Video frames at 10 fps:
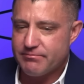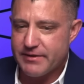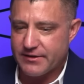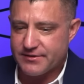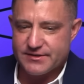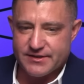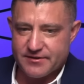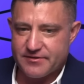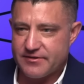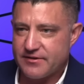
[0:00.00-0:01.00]
belt
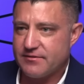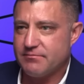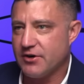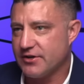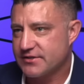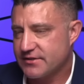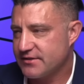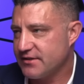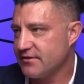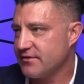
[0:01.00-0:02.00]
and the
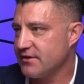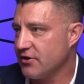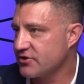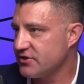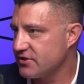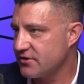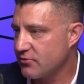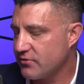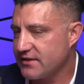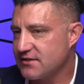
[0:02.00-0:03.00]
masks and the oxygen and
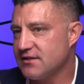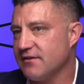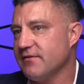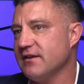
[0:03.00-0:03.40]
all that stuff.